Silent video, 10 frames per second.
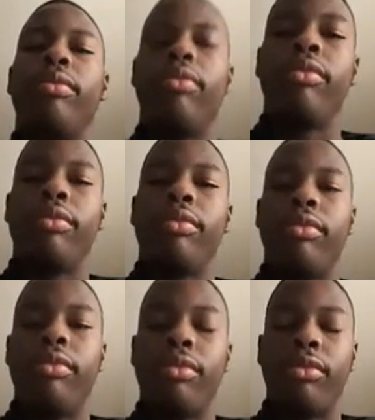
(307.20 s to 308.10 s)

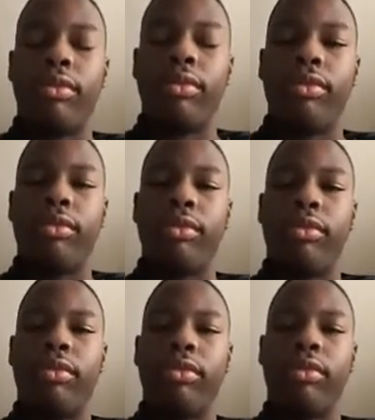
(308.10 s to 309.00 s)

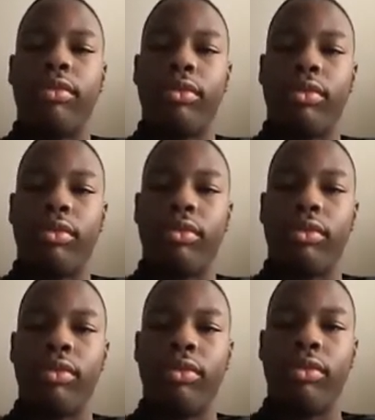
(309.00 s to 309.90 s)

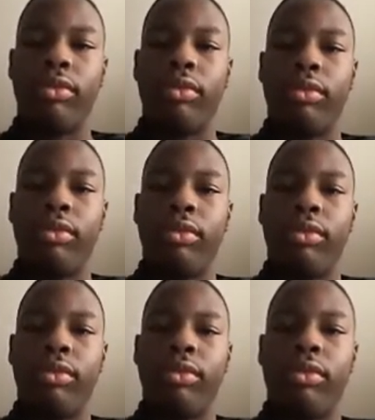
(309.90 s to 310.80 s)

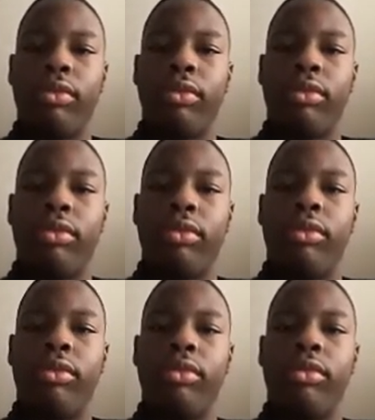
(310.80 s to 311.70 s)

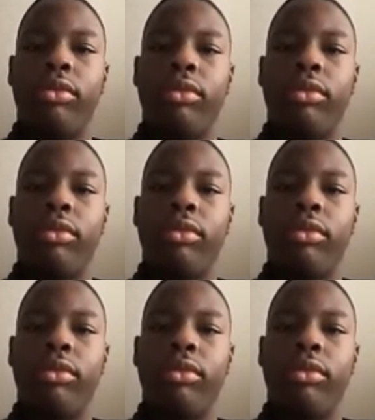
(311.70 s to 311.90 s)
(silent)